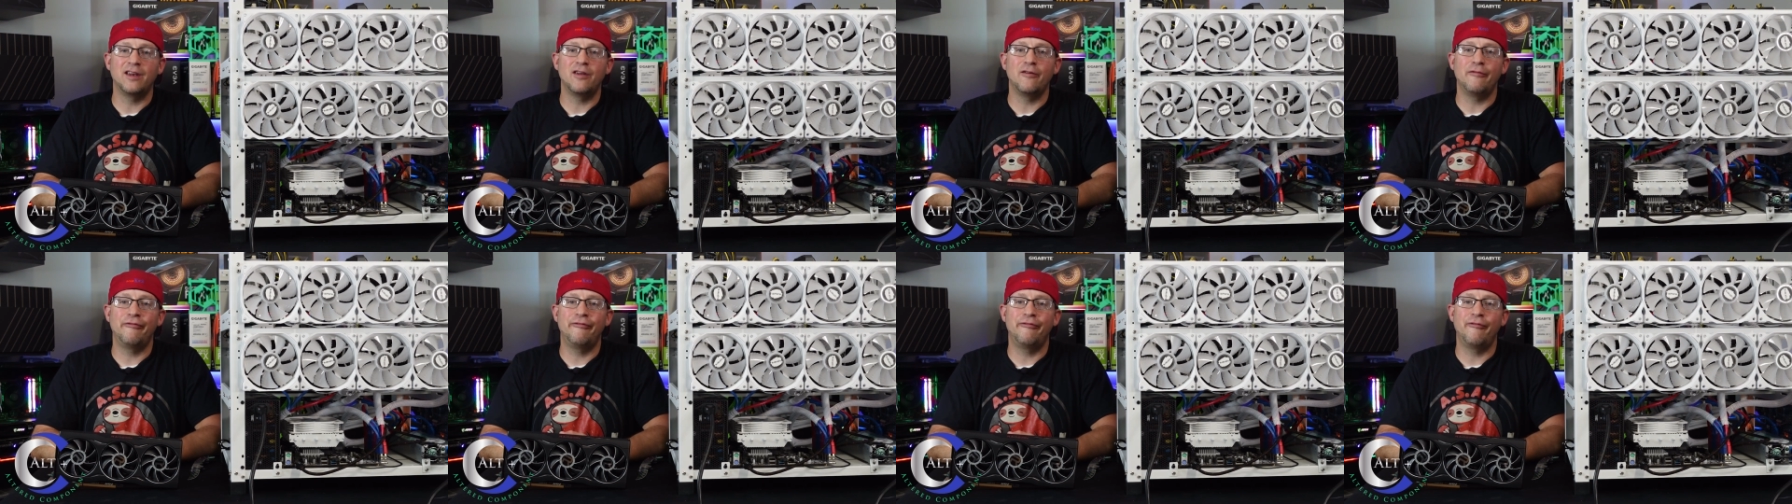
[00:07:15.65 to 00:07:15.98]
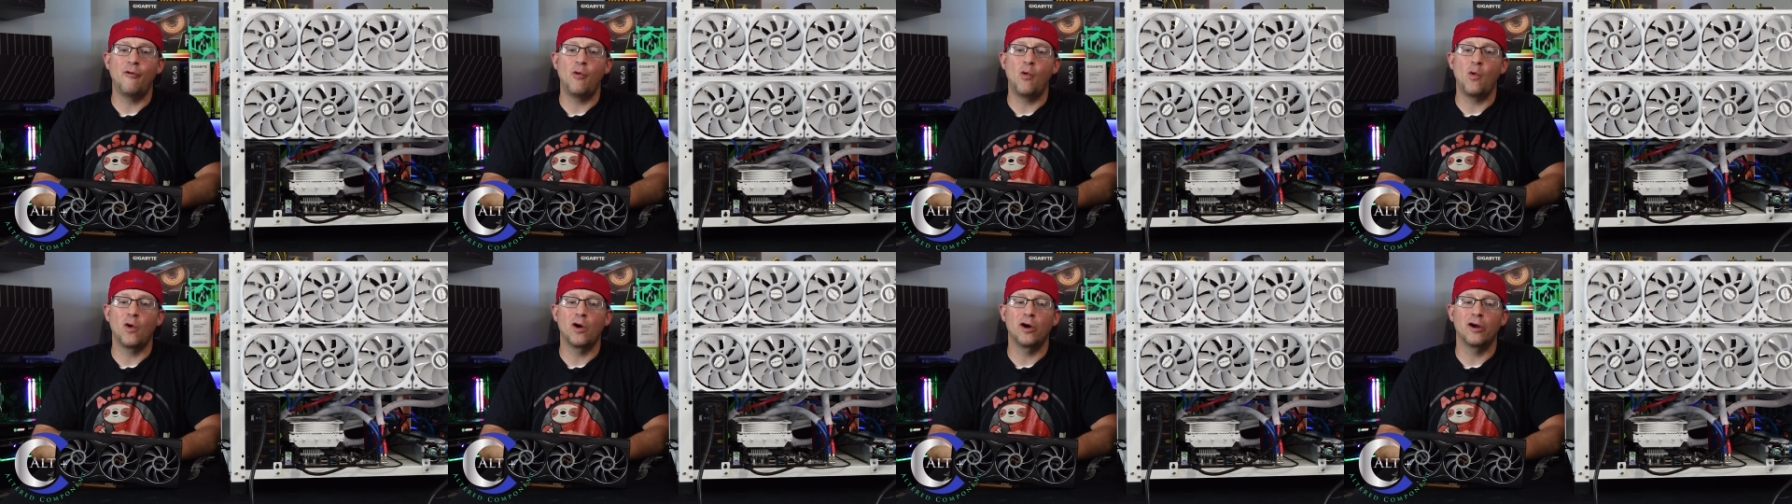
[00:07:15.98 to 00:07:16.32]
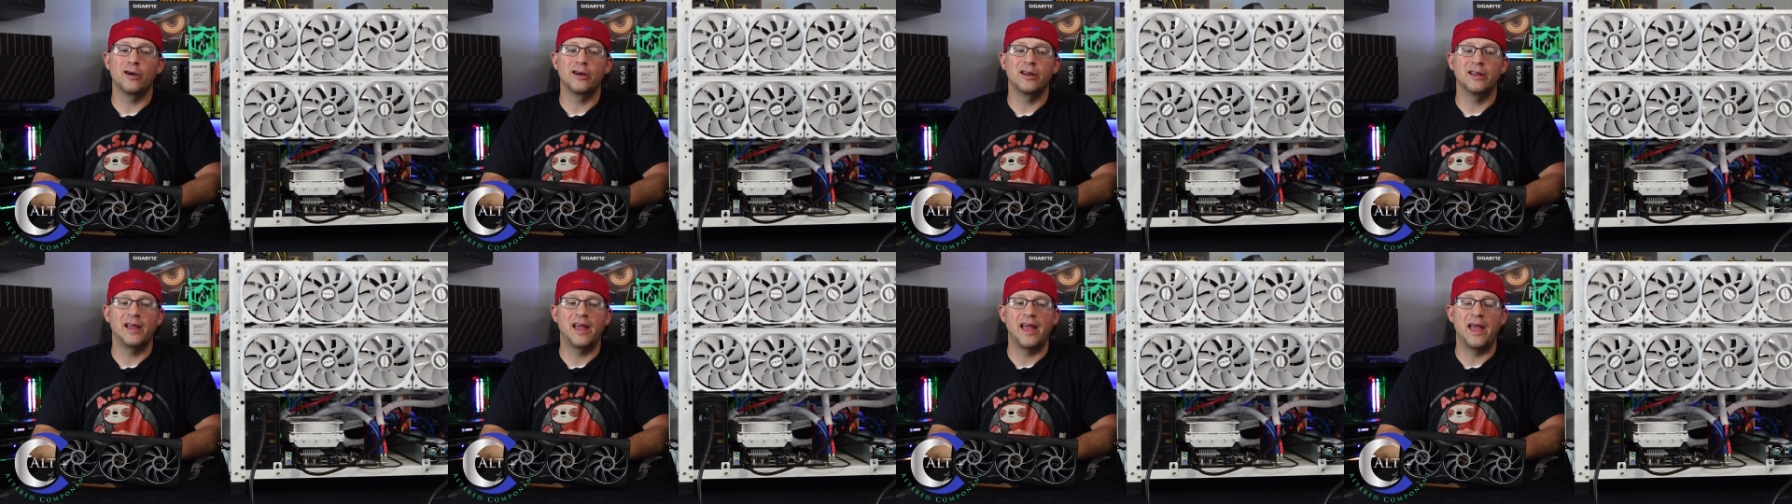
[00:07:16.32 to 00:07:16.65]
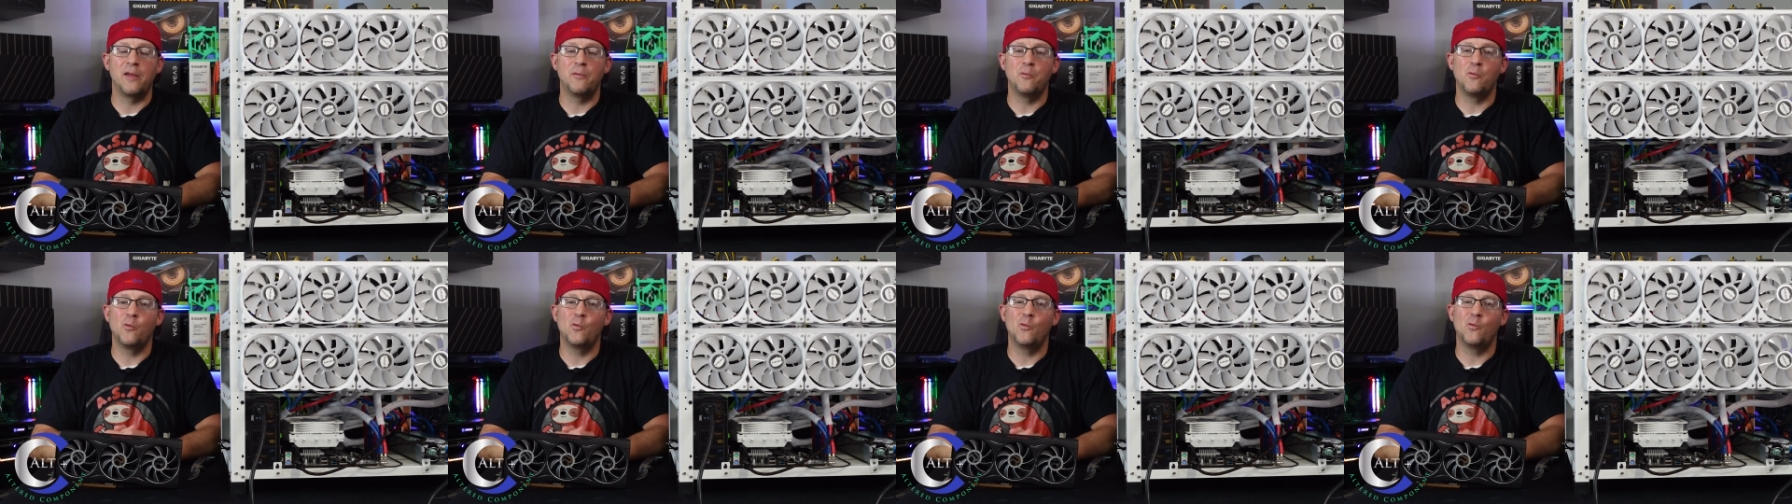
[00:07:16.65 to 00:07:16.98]
afford
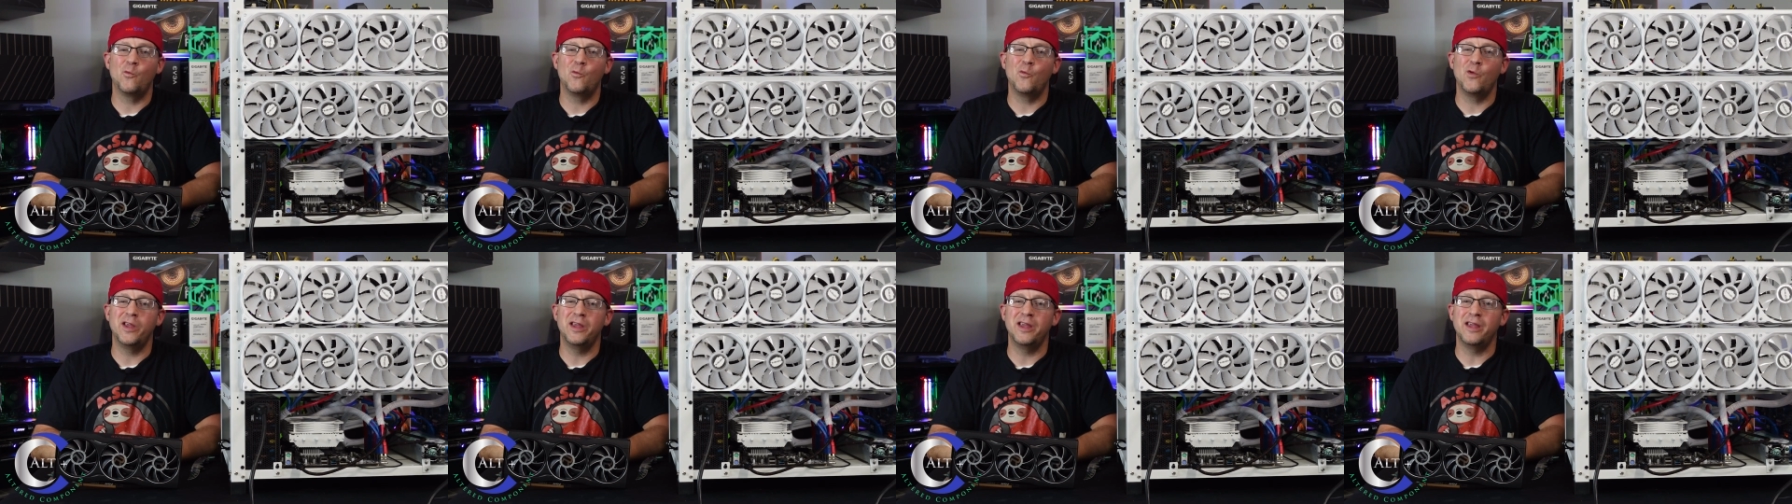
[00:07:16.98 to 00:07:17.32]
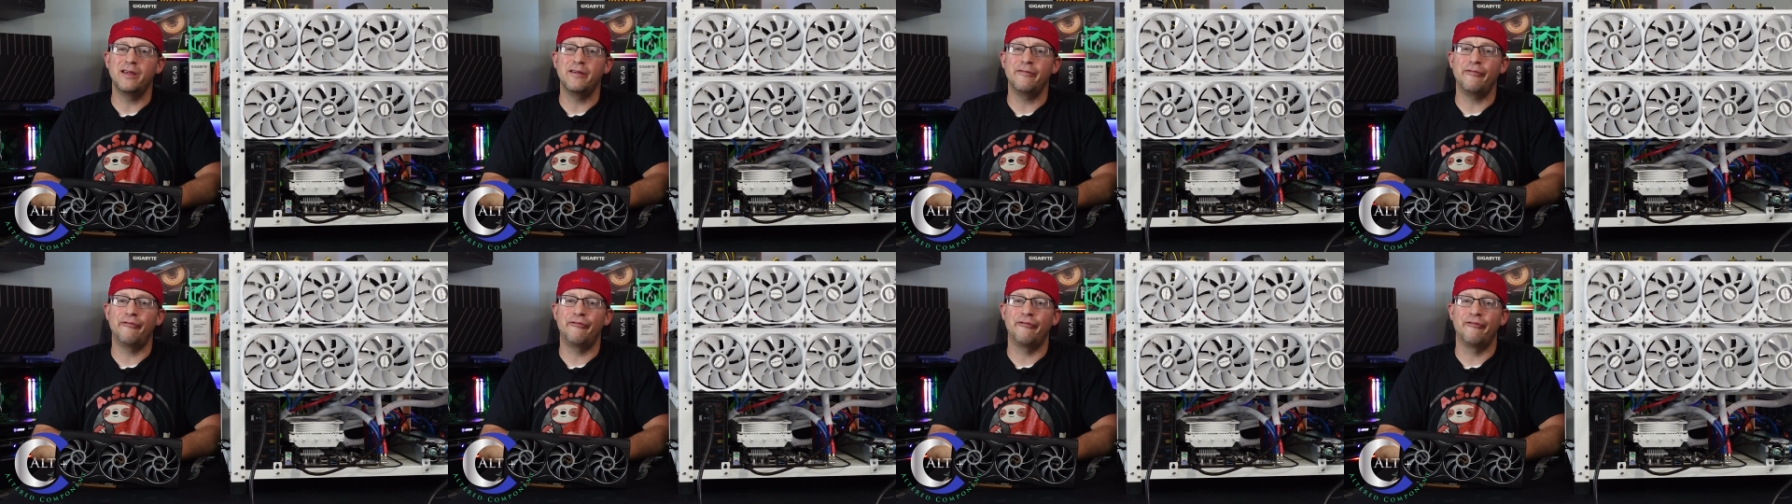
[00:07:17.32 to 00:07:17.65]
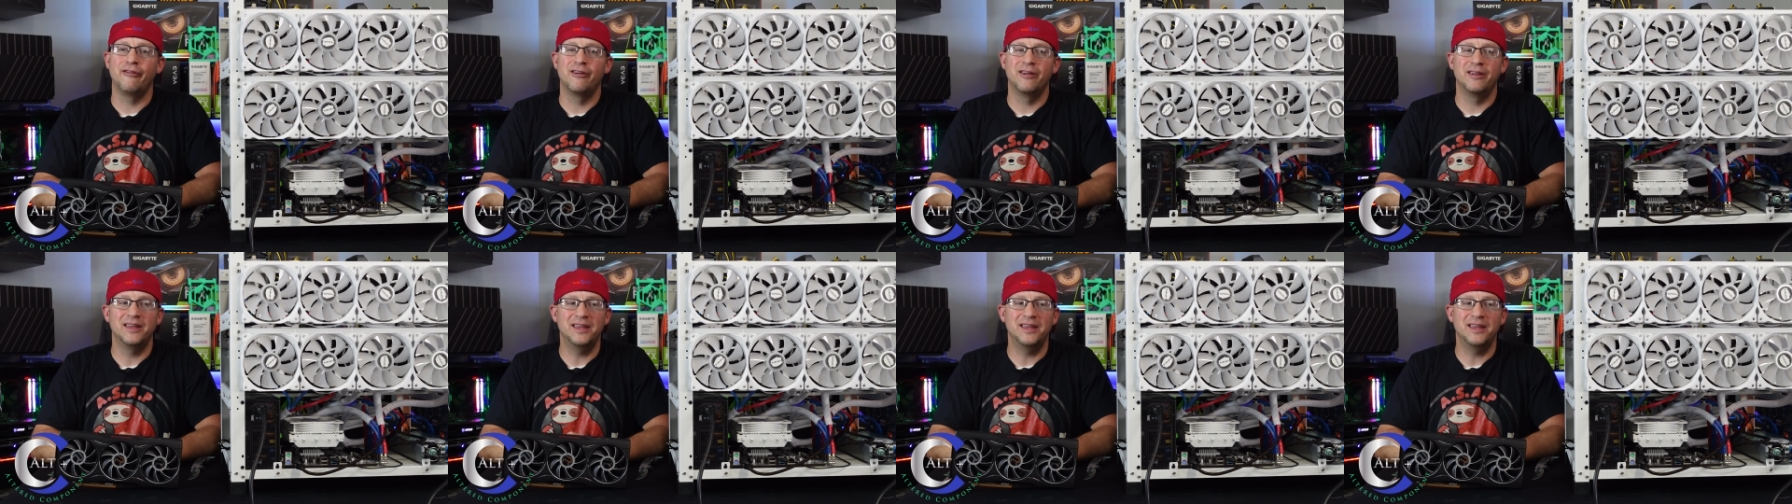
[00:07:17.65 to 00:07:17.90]
and if